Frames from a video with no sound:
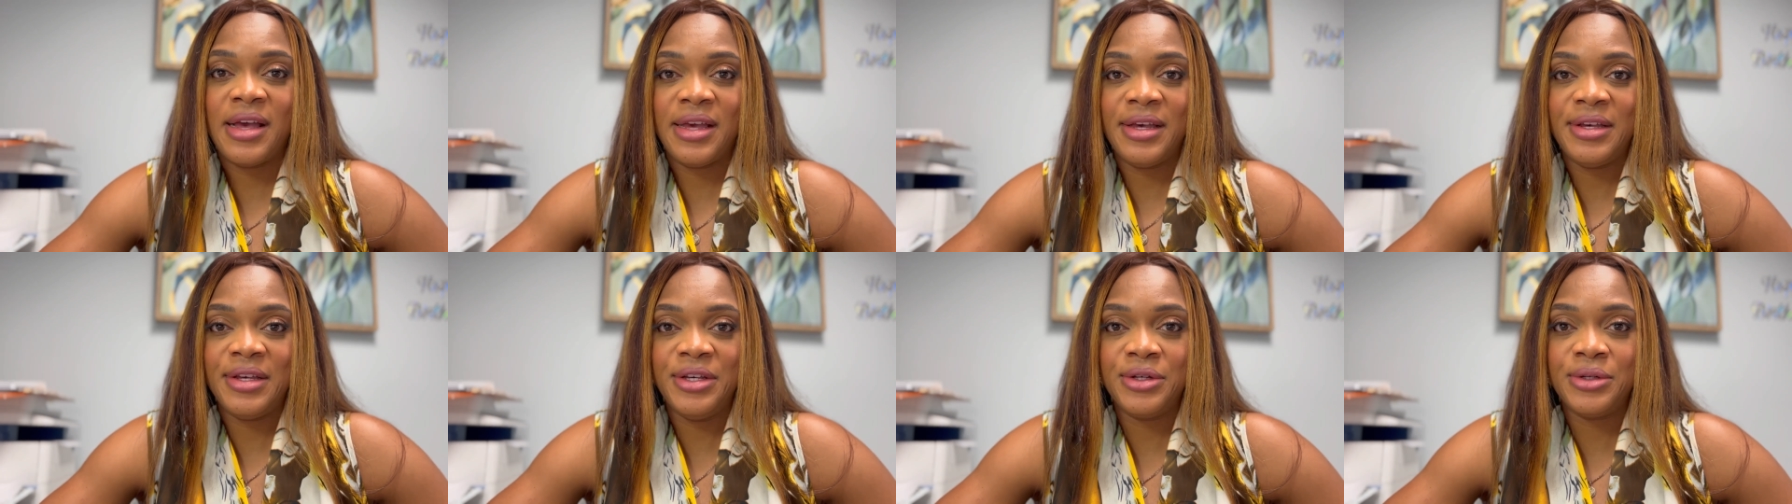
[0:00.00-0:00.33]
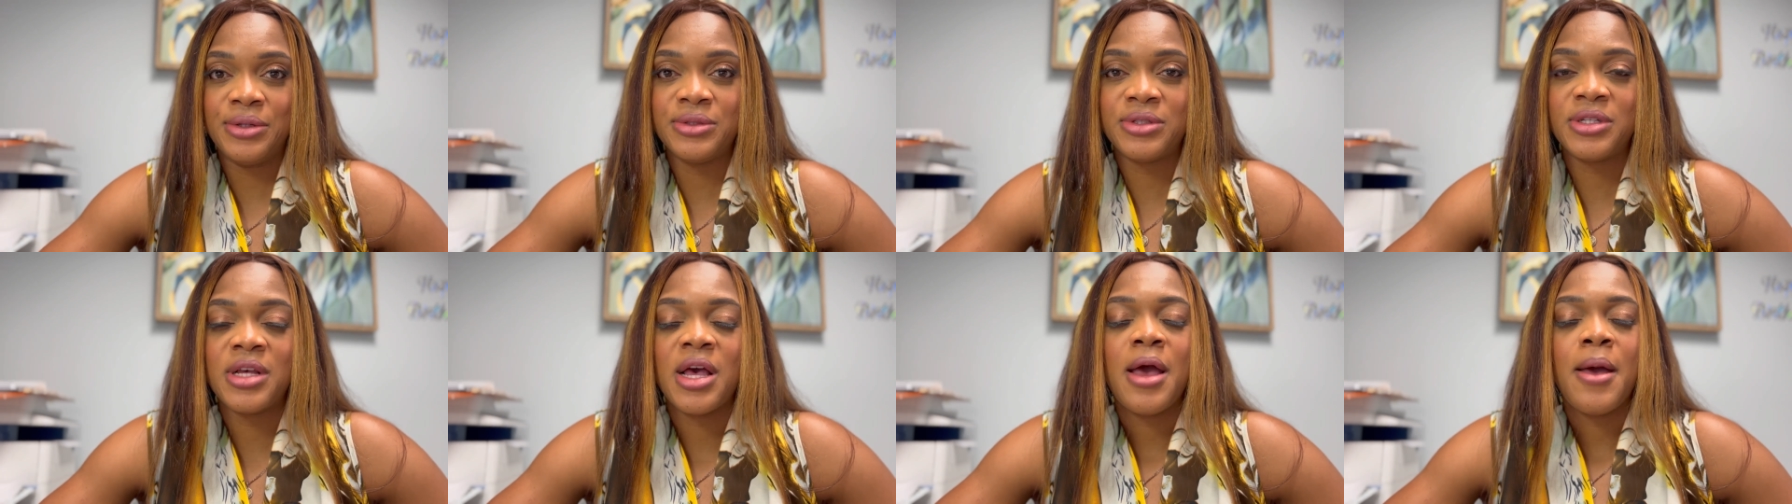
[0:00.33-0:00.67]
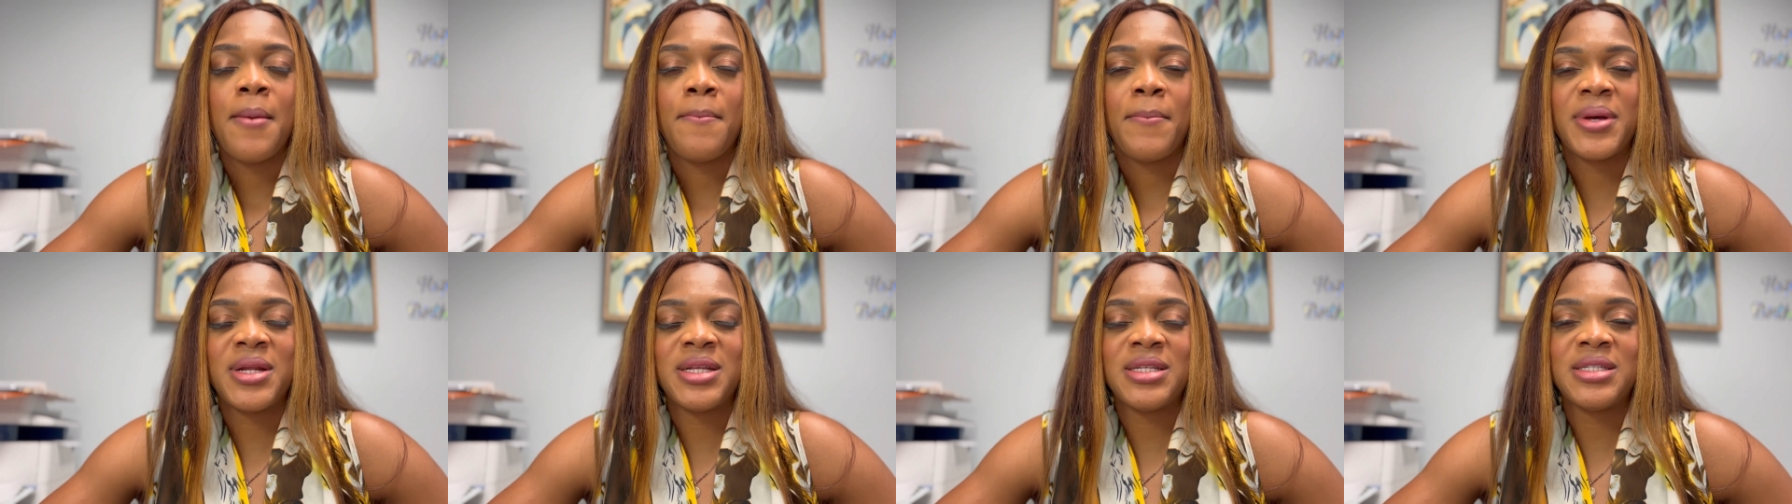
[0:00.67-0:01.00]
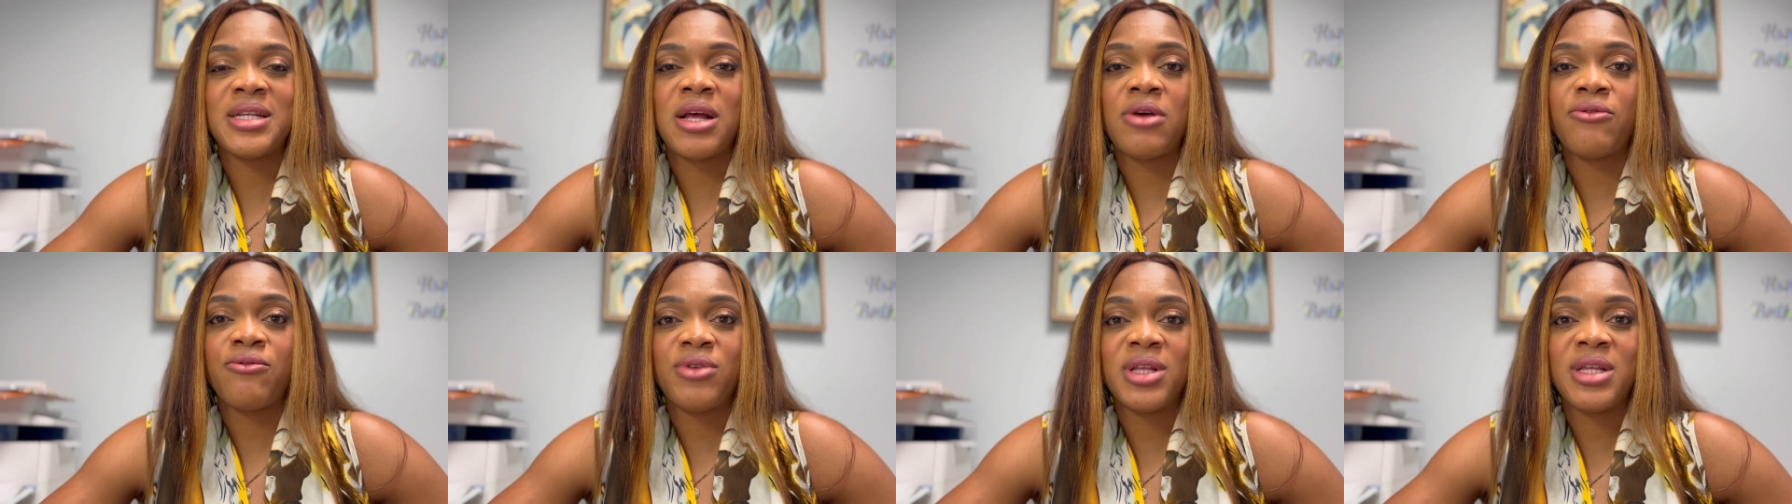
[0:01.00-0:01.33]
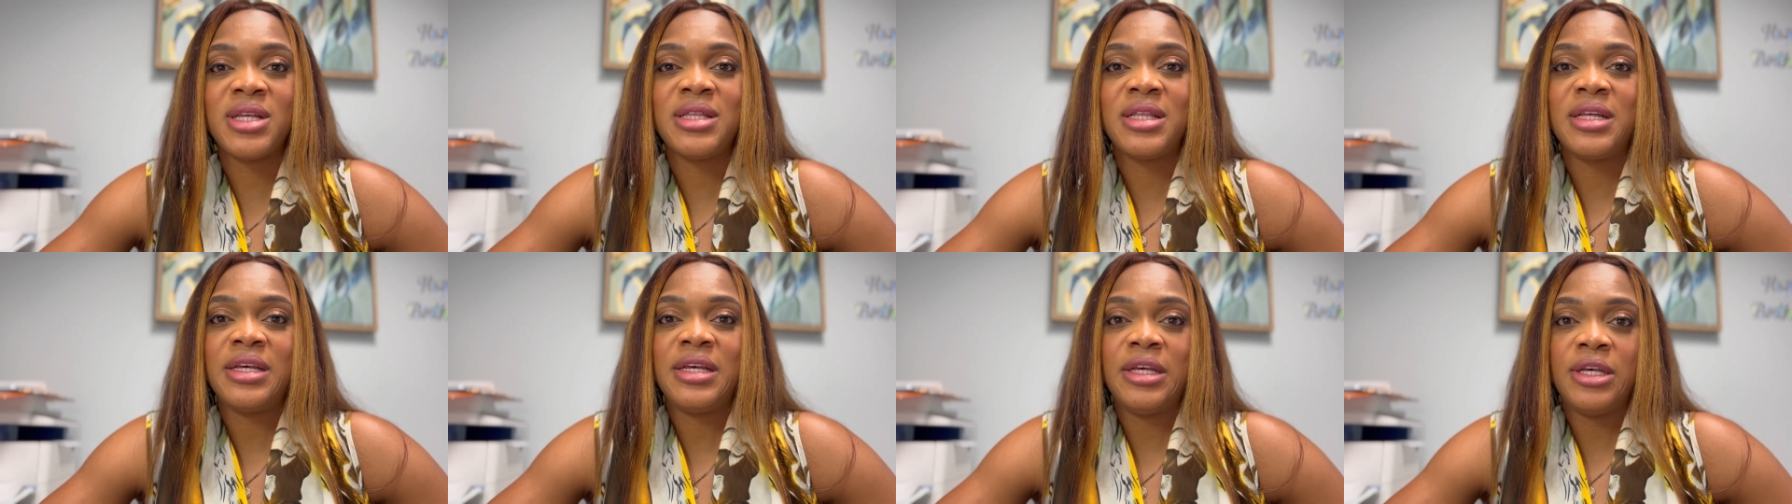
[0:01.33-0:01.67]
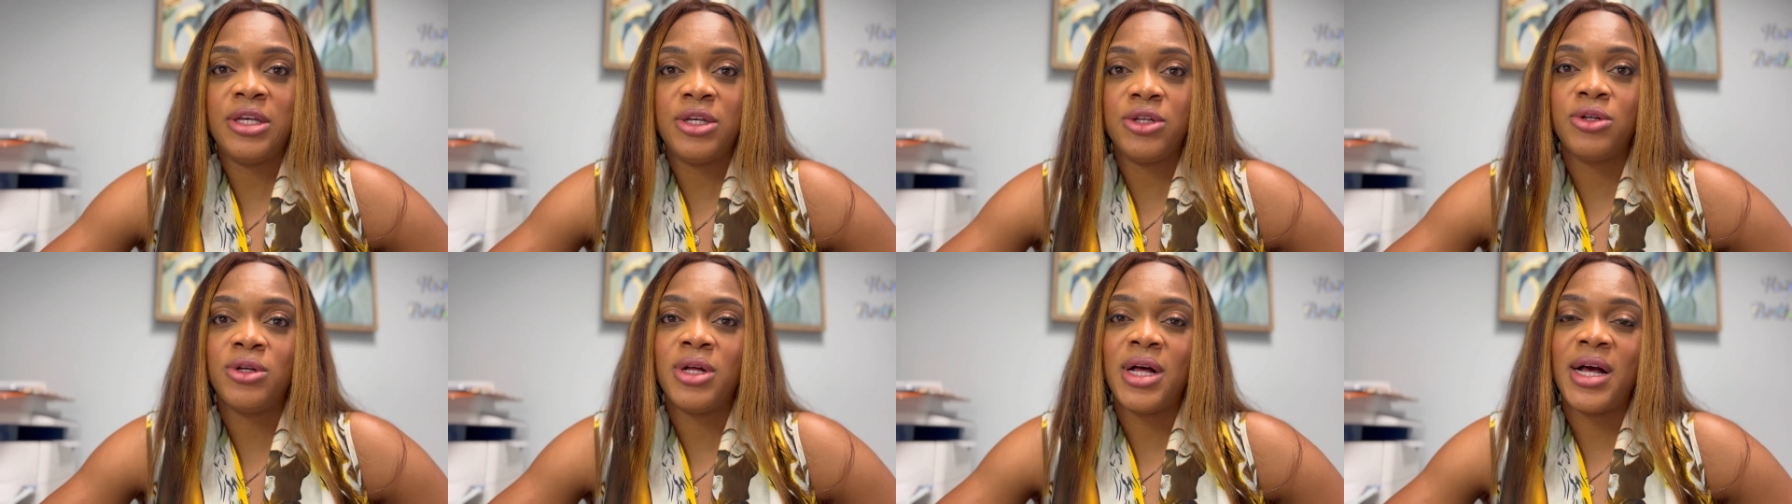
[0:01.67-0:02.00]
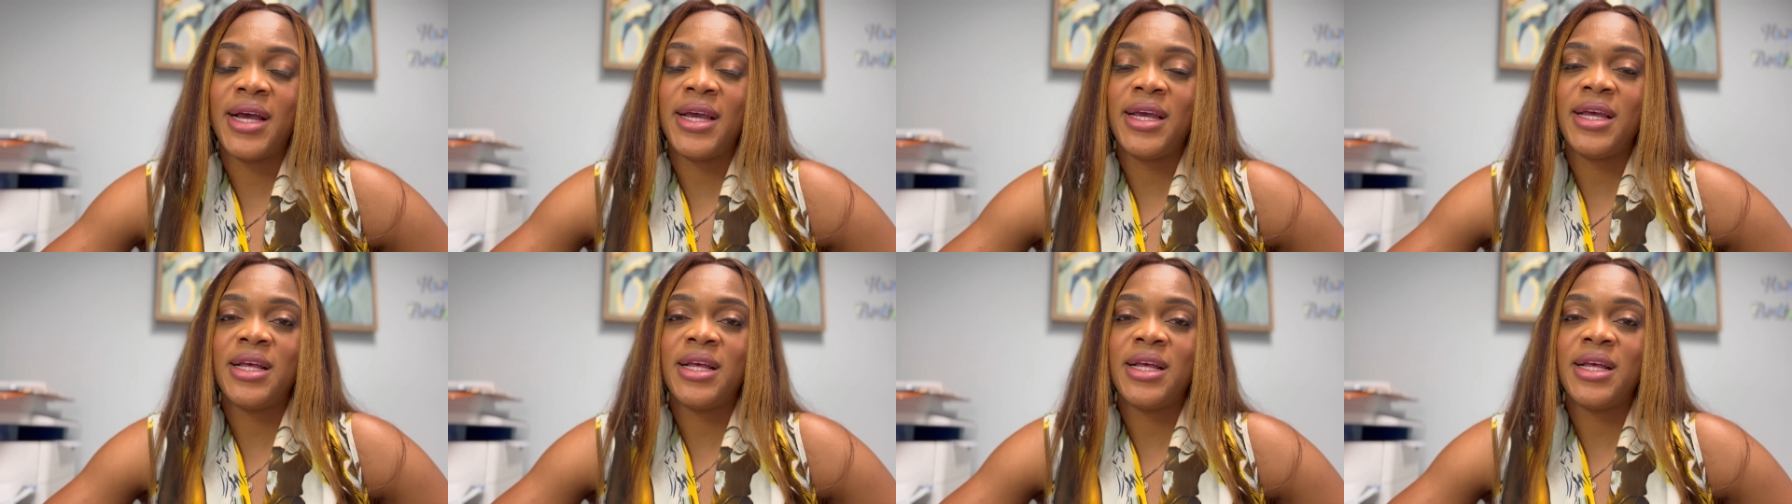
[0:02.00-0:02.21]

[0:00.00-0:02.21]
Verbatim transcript: heels, but it's not really the heel height.